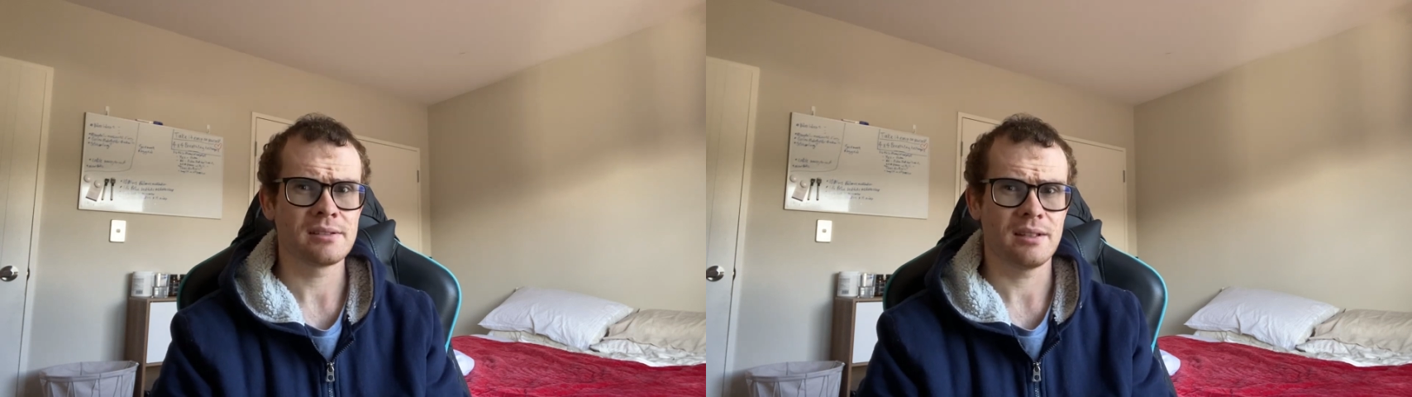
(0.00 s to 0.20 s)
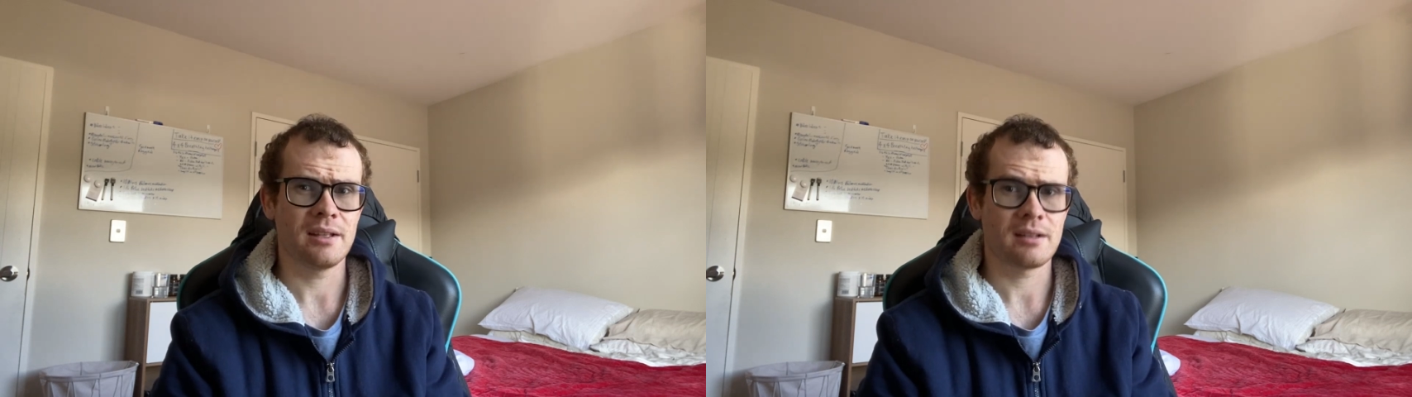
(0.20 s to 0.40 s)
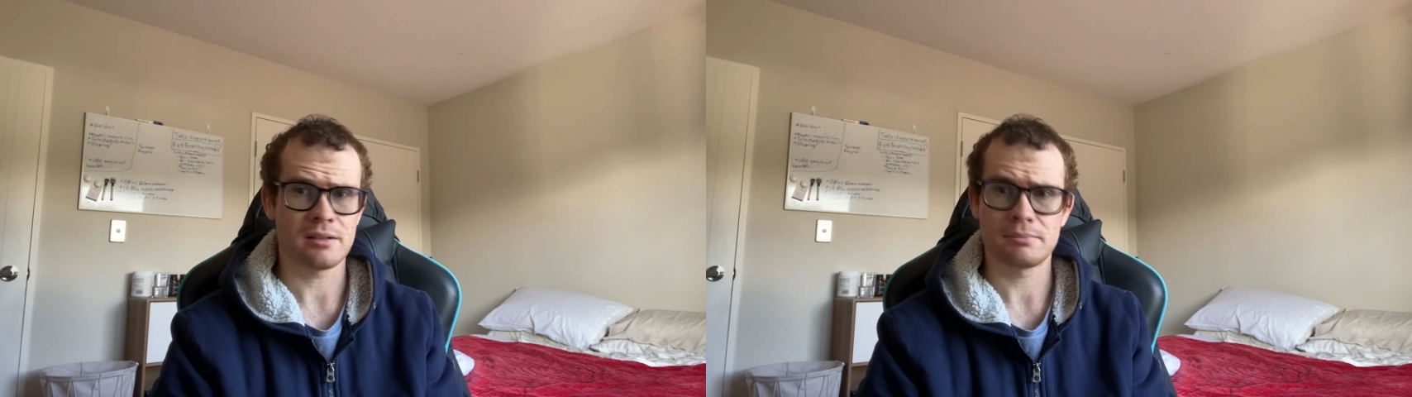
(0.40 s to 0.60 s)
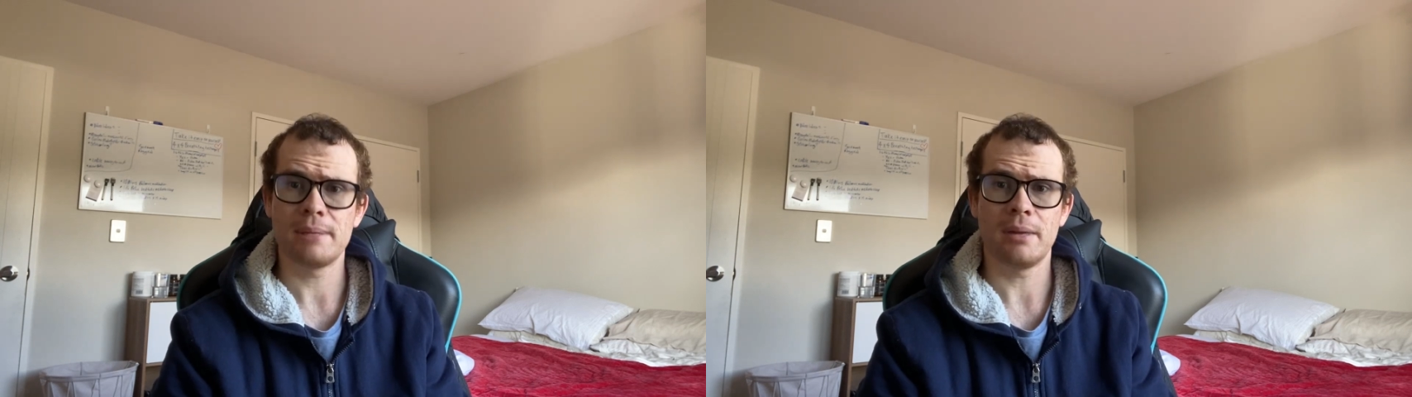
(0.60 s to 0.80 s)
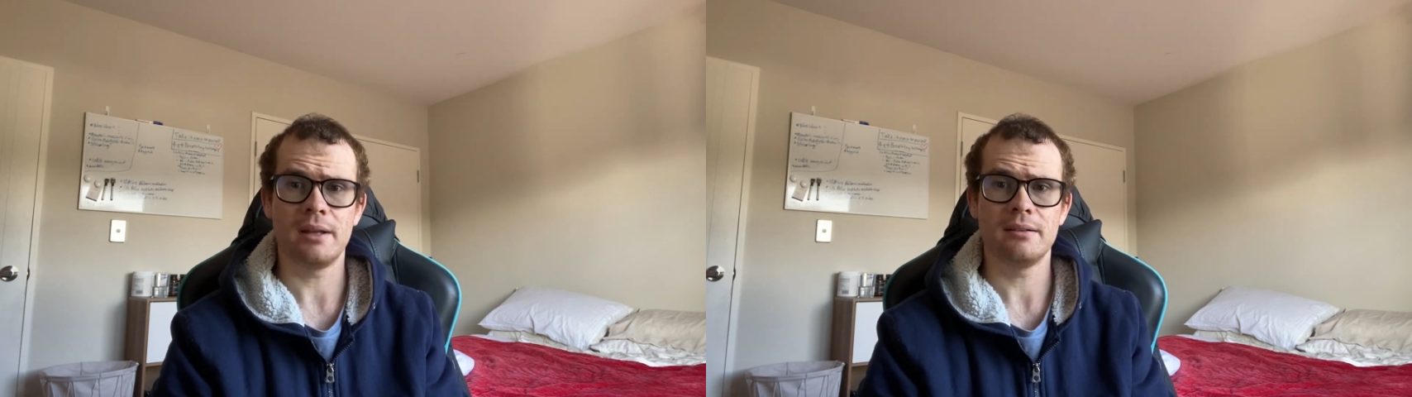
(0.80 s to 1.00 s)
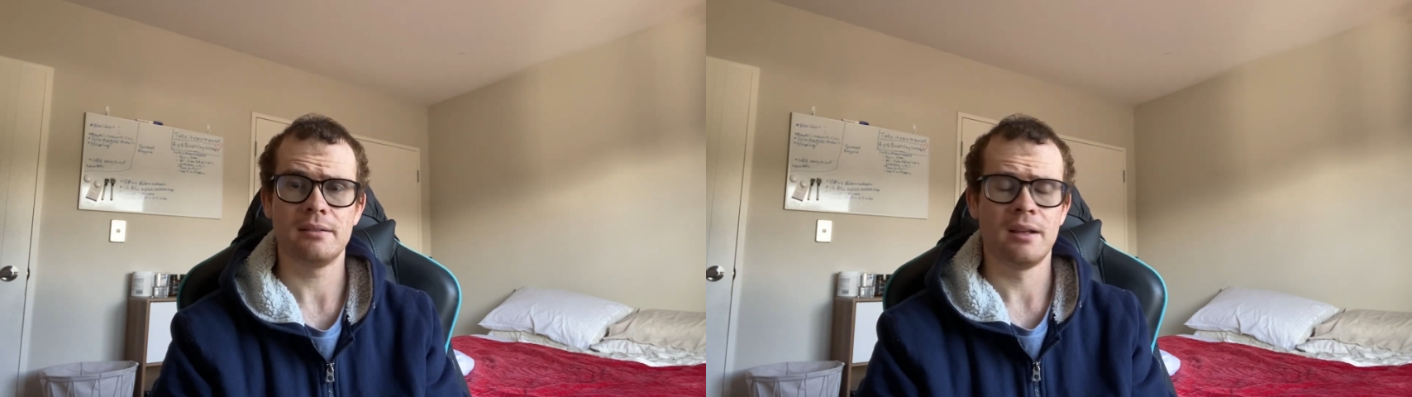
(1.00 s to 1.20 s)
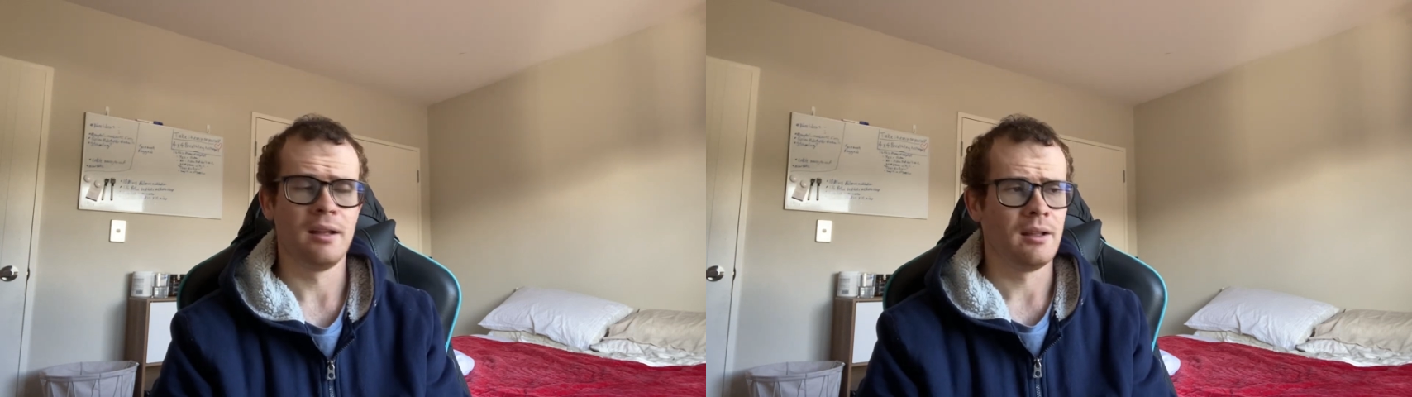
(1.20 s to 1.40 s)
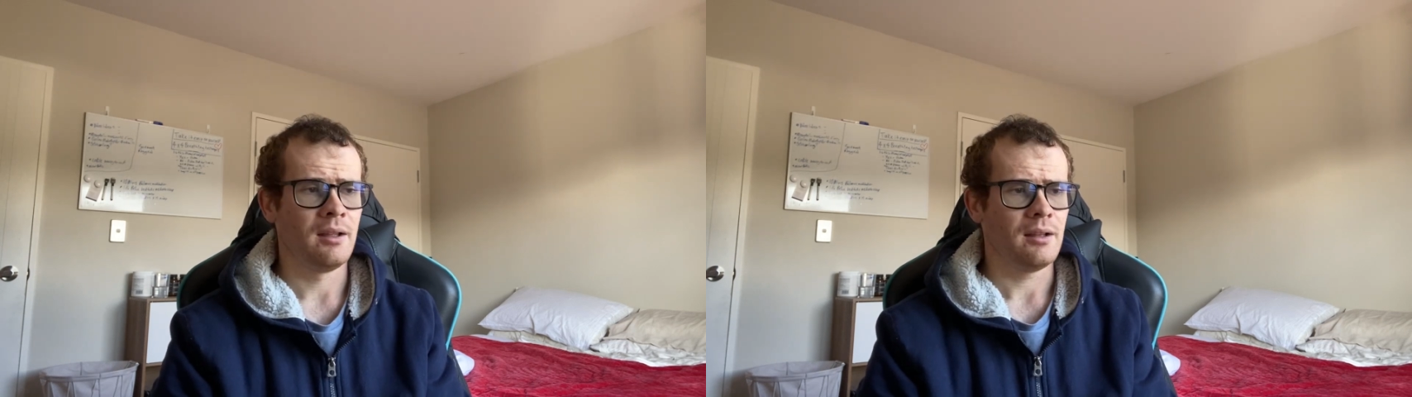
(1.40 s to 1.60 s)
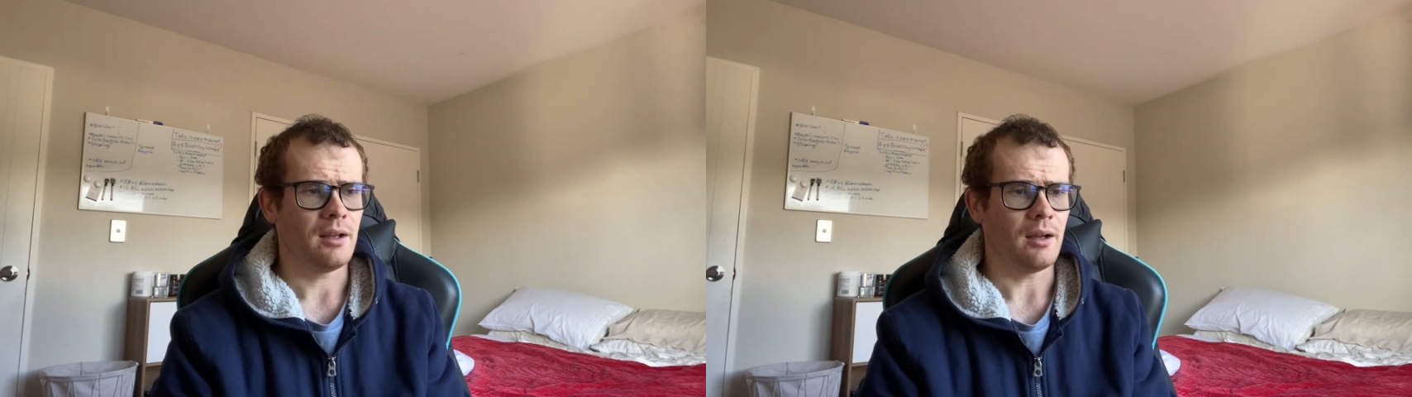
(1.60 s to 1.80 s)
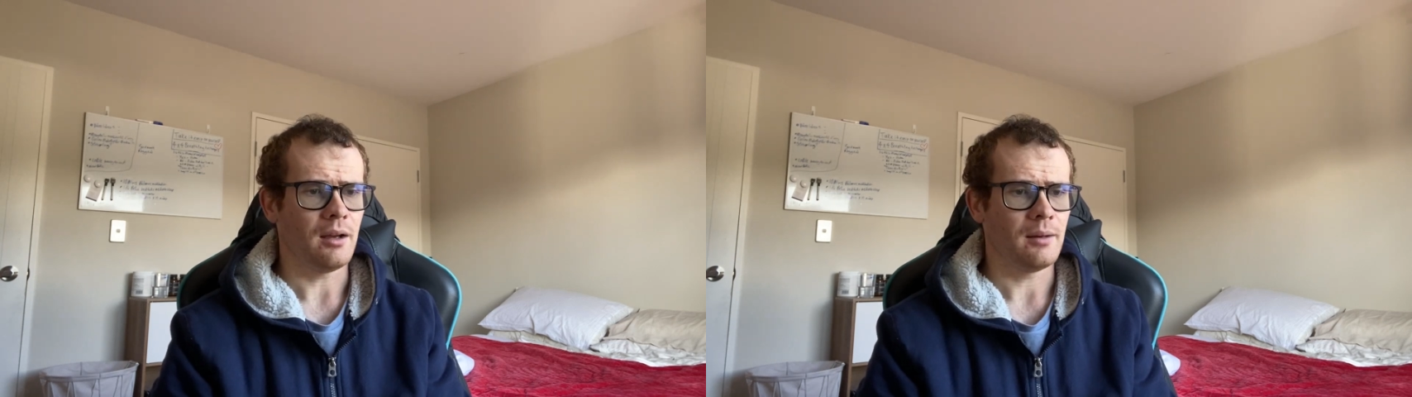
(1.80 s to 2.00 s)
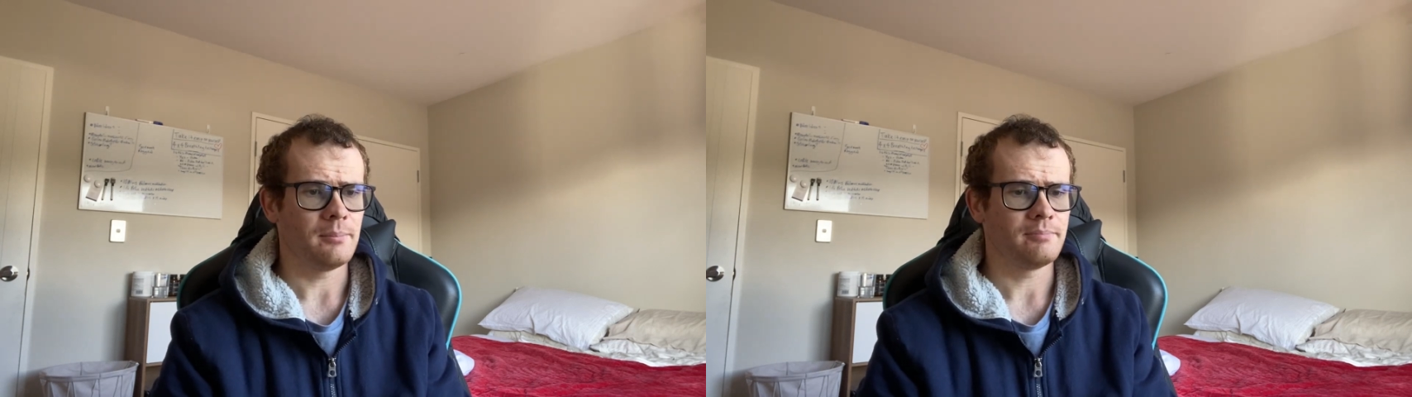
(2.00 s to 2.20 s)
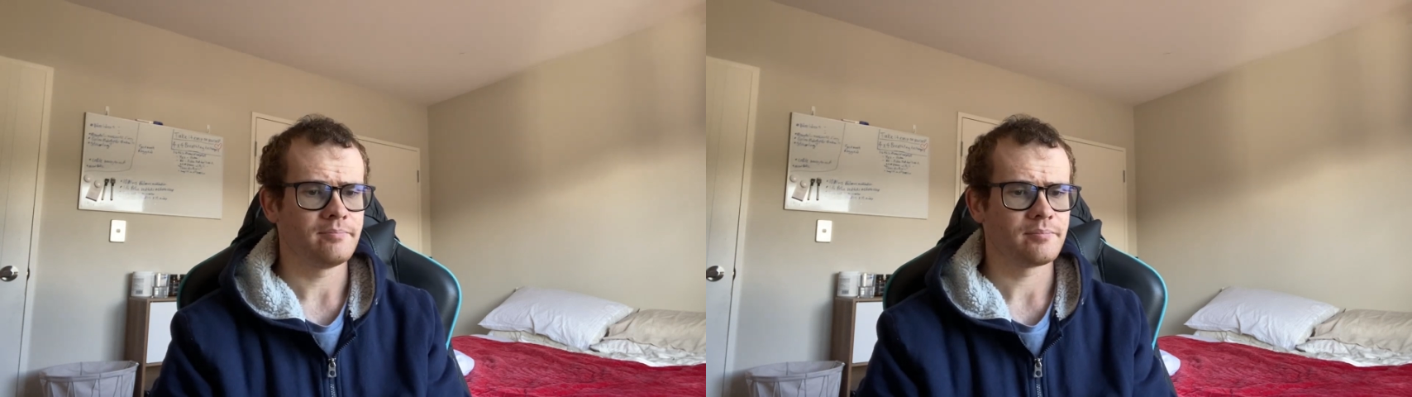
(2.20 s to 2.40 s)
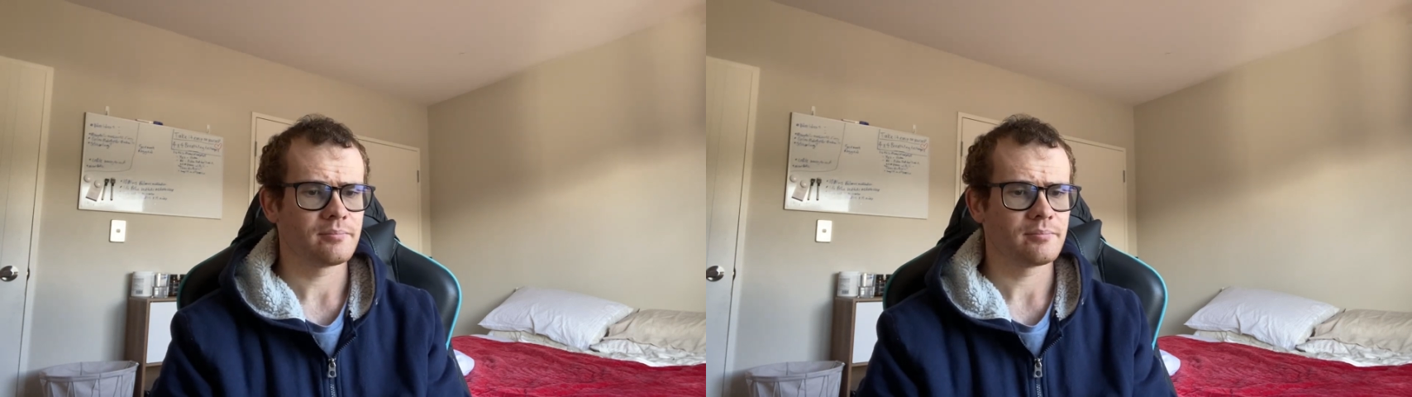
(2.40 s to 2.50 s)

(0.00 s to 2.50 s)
and they touched my butt. Um,